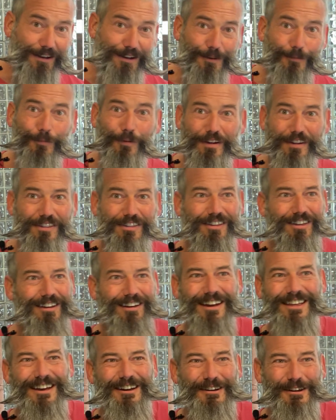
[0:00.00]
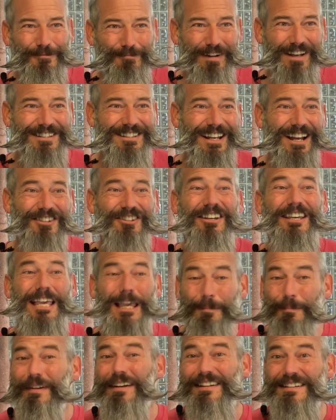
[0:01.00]
with a mustache to keep
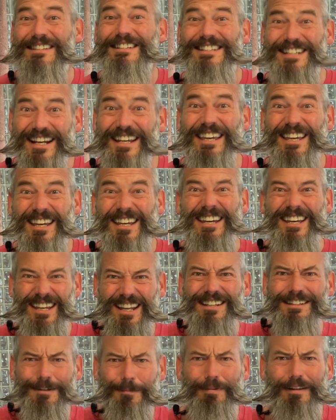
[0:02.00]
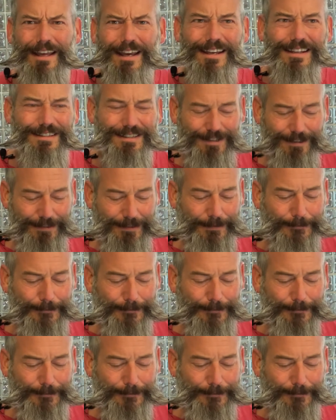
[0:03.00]
it stick into place,